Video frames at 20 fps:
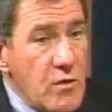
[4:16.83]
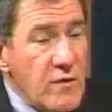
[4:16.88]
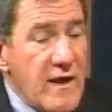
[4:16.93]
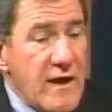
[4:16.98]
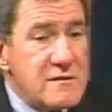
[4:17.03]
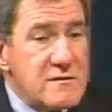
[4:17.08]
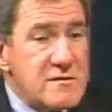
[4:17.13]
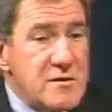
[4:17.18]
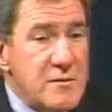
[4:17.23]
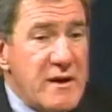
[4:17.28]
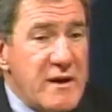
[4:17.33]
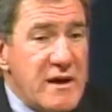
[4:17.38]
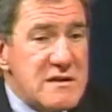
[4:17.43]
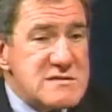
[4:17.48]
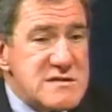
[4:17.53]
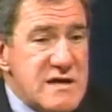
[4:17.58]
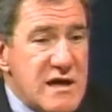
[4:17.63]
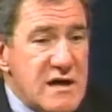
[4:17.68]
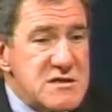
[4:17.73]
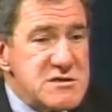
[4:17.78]
Well, that
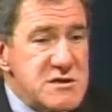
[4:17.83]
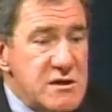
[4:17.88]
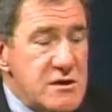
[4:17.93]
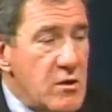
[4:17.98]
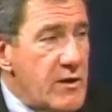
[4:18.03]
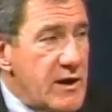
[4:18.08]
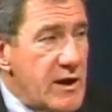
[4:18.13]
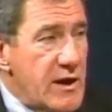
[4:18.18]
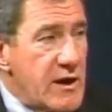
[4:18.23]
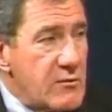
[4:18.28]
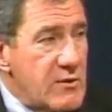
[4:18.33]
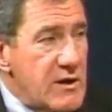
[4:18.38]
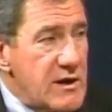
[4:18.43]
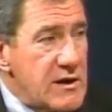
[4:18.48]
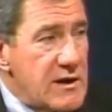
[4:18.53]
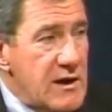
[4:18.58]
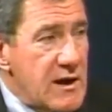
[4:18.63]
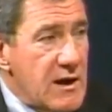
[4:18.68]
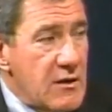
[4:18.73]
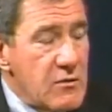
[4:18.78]
debate's actually going on
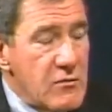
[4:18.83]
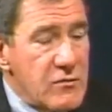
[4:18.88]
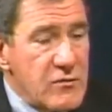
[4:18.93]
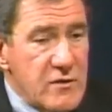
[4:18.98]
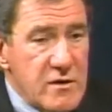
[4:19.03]
right now.